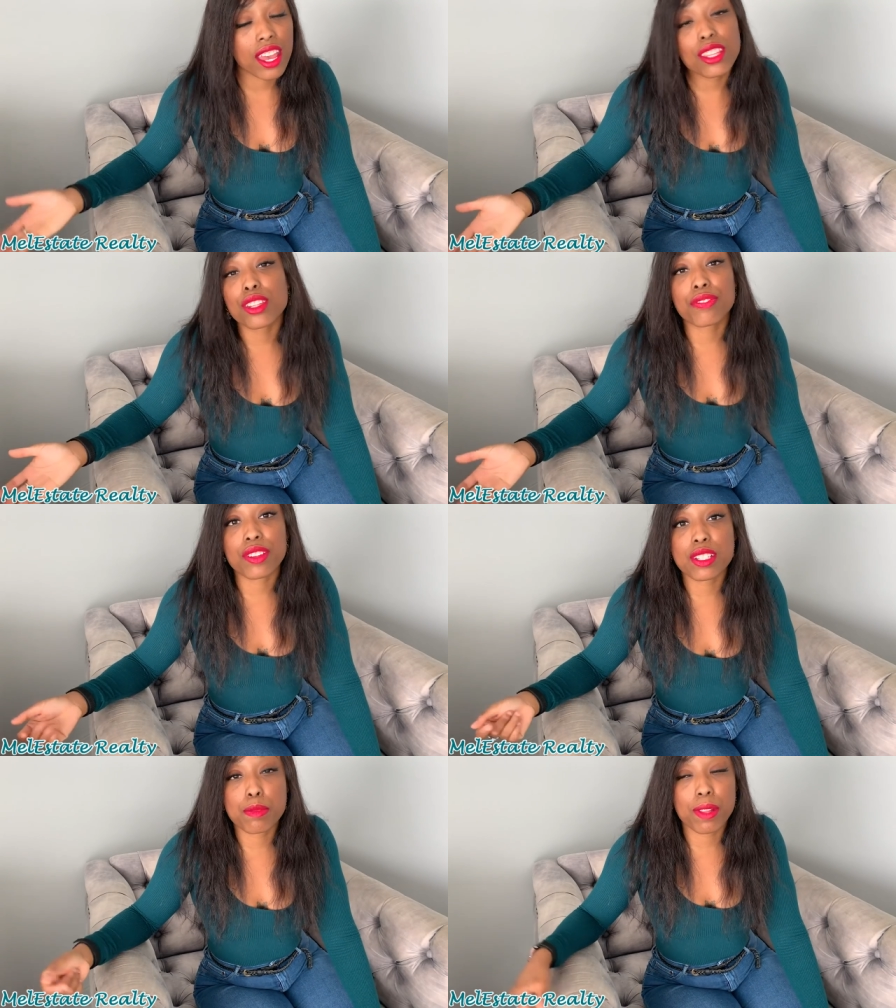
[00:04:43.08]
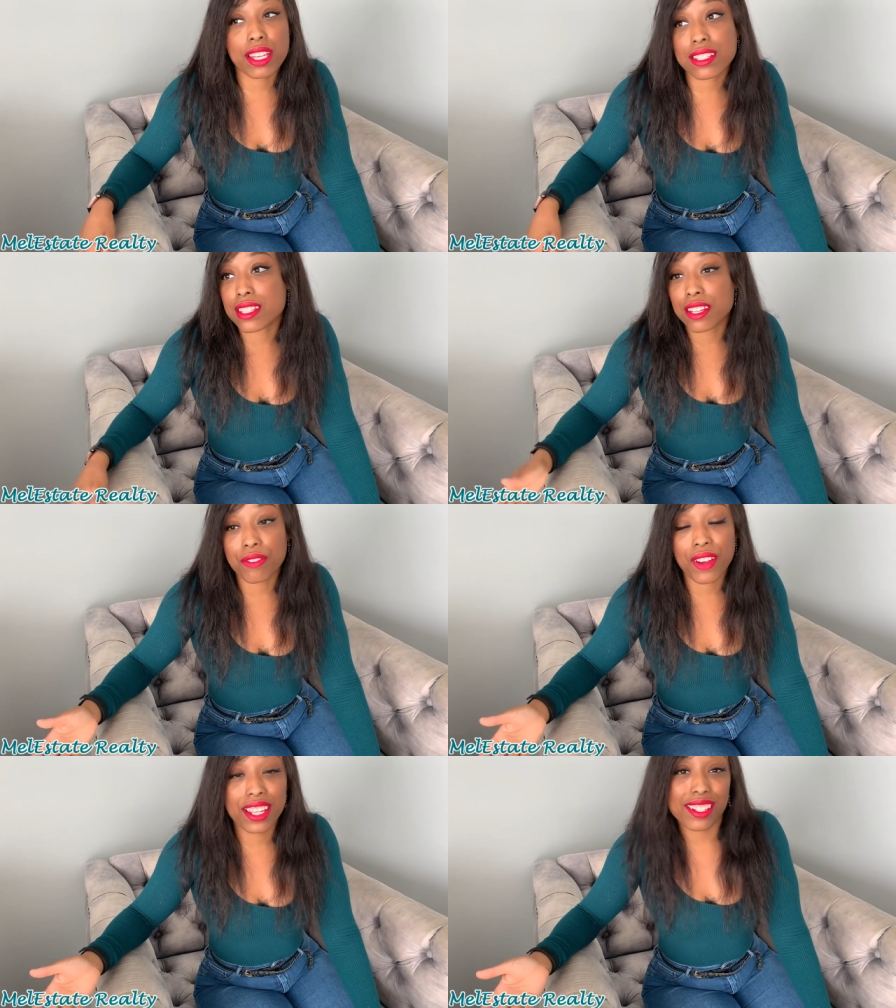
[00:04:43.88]
in the first place and
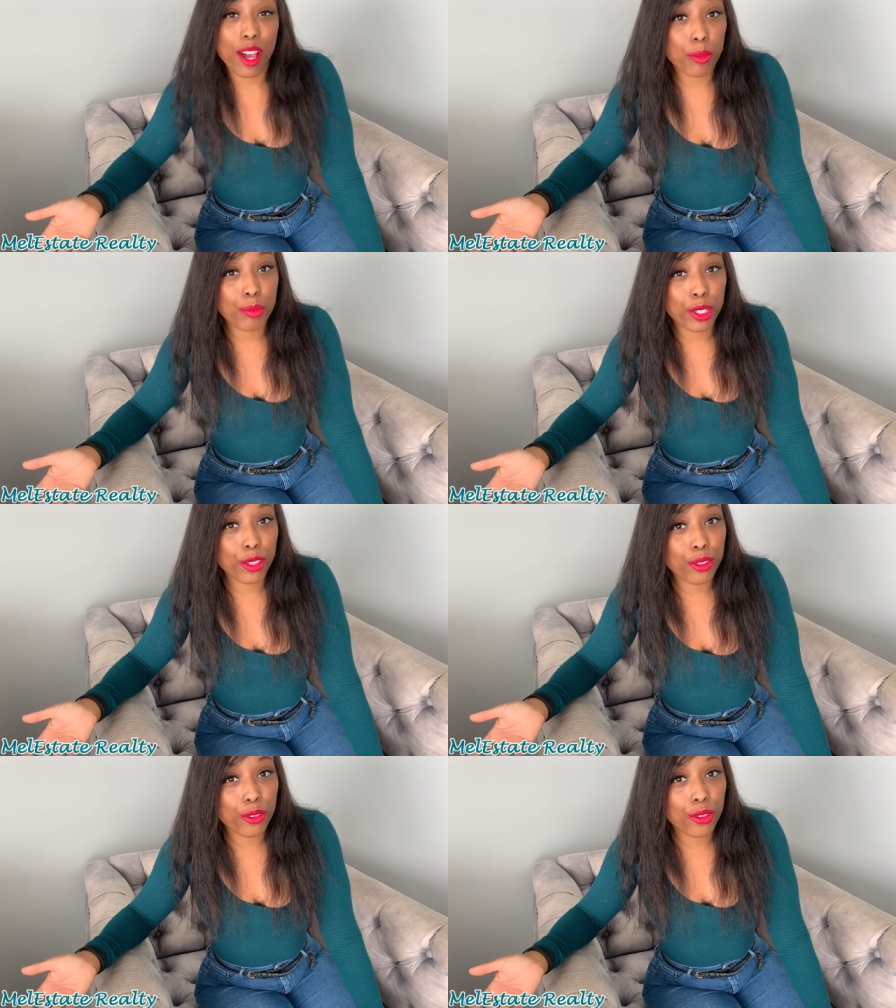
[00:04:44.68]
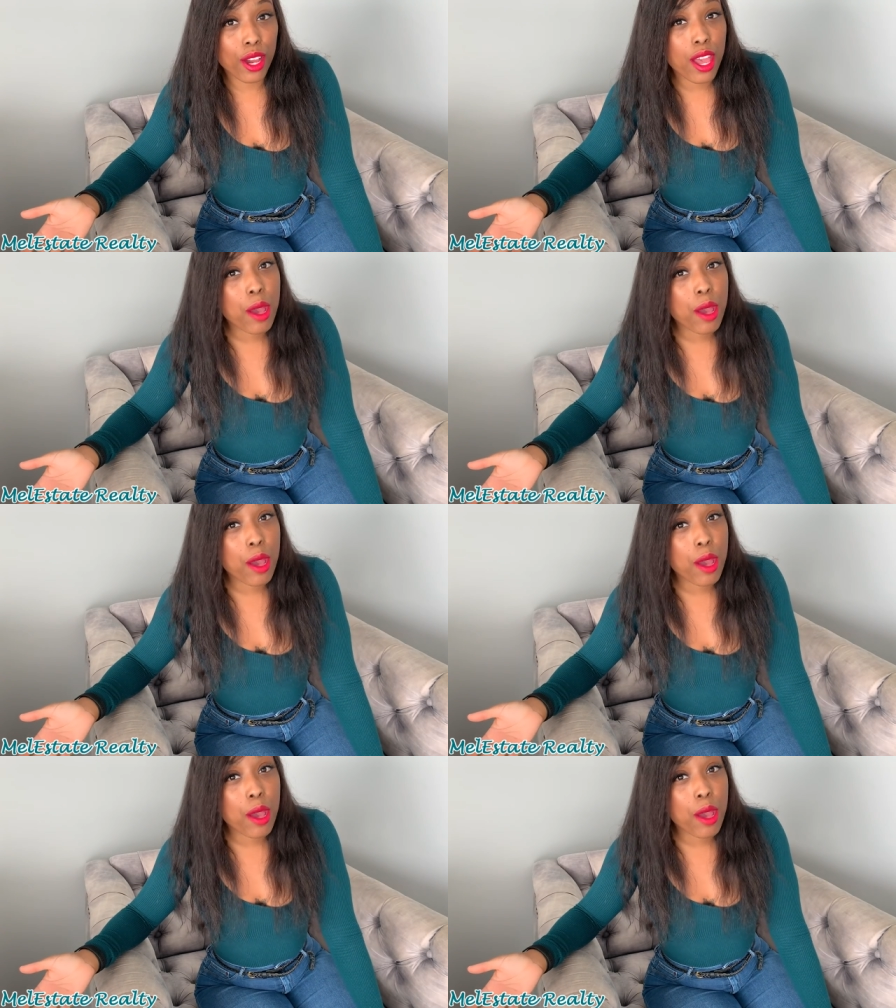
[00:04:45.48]
if i can help you